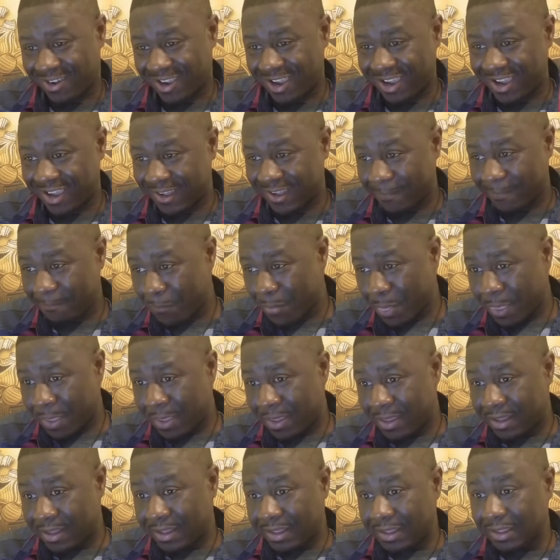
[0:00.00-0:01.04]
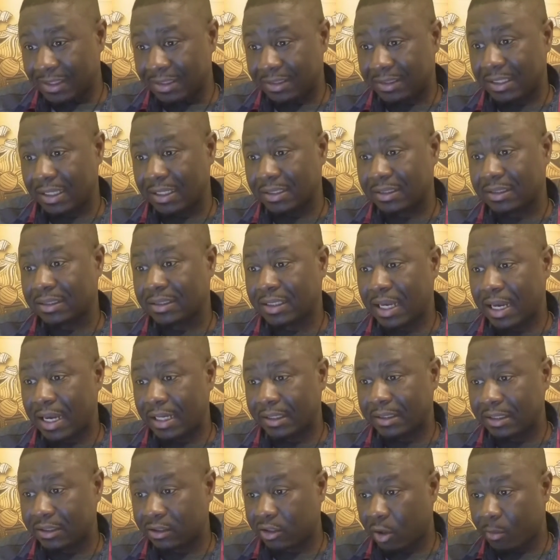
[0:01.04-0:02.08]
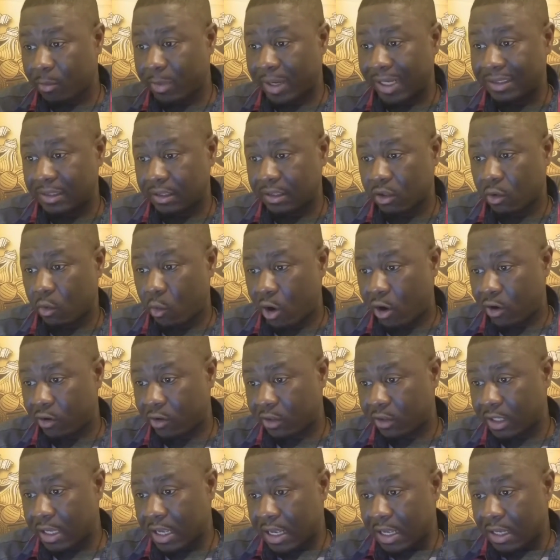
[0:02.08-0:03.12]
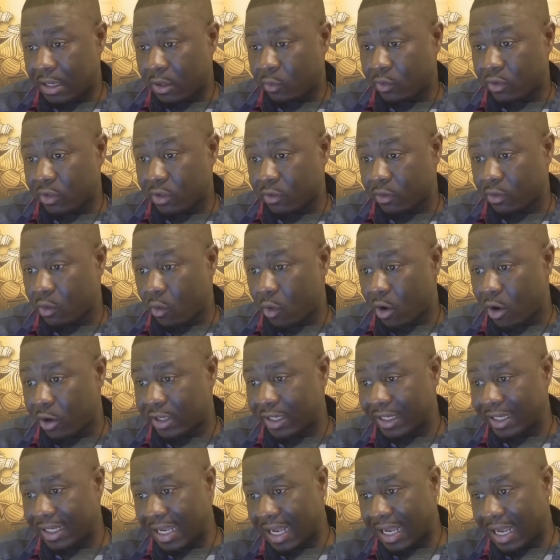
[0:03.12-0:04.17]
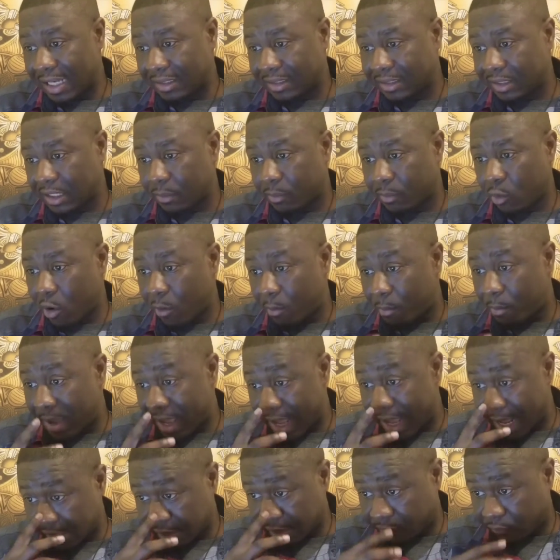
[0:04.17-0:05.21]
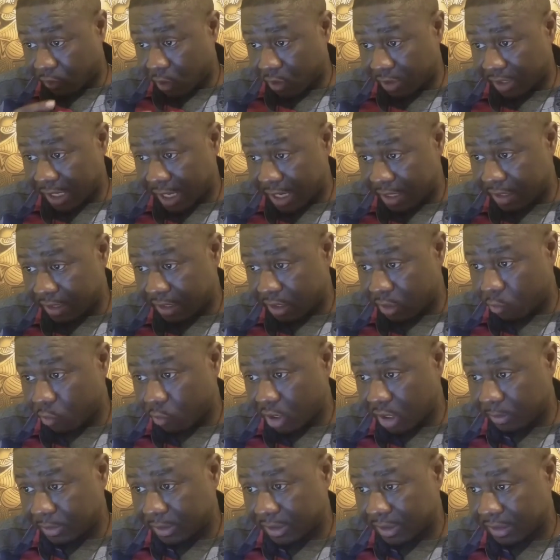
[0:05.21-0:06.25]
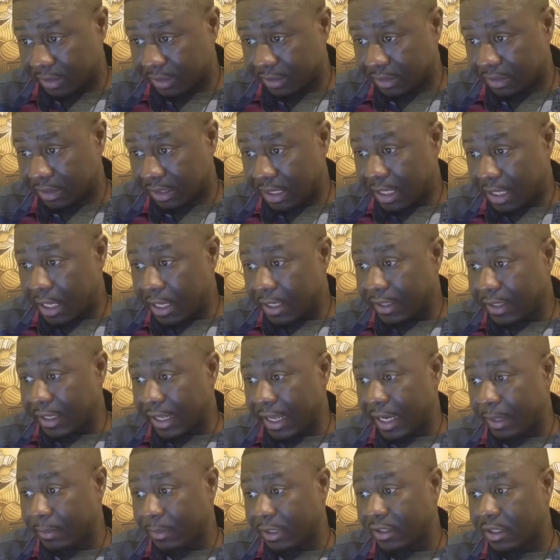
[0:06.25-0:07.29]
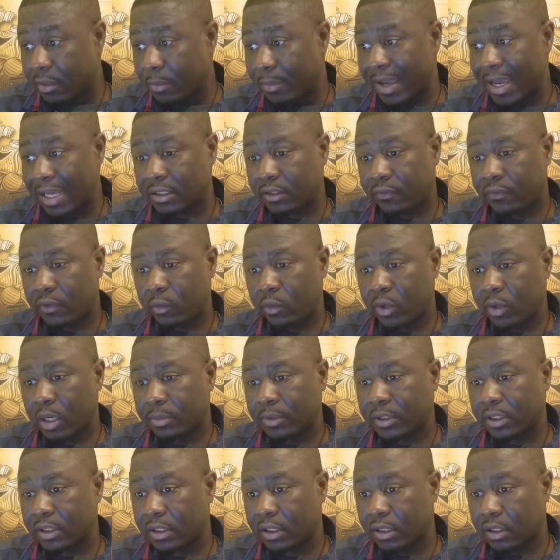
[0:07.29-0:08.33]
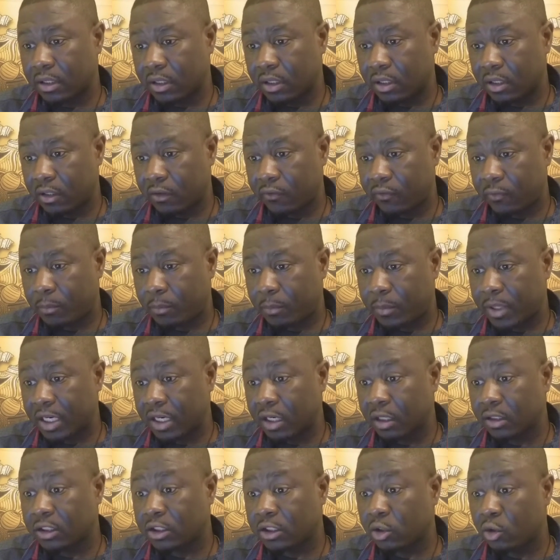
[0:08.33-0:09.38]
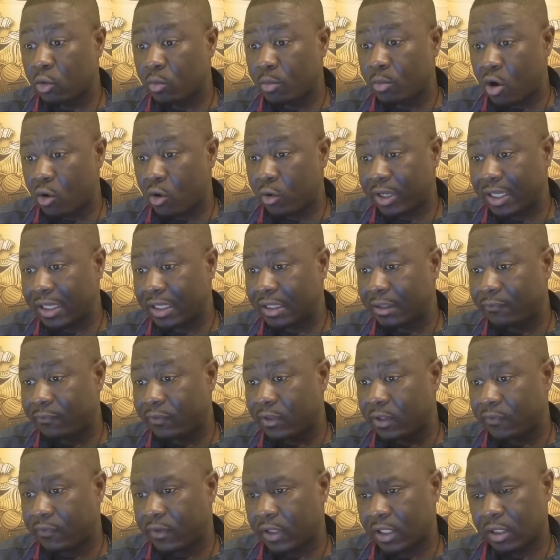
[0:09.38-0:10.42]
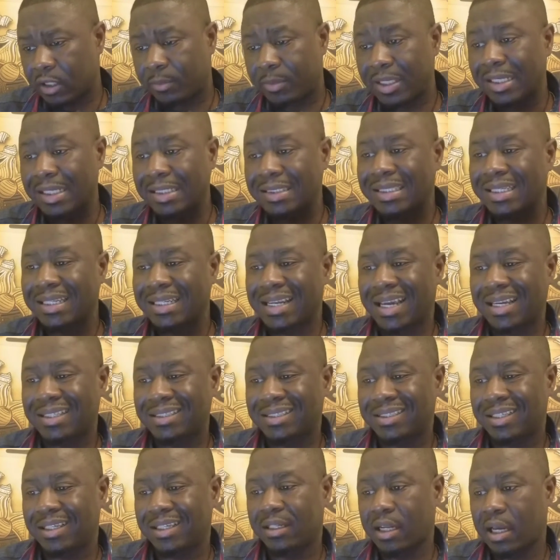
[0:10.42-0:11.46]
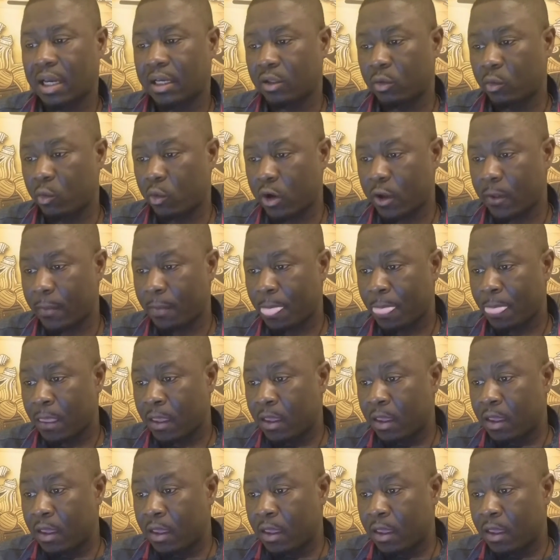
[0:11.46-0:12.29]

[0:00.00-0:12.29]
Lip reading: Okay? It says the scientists are basing the working concept on past volcanic eruptions, namely the massive eruption of Pinatubo in the Philippines in 1991.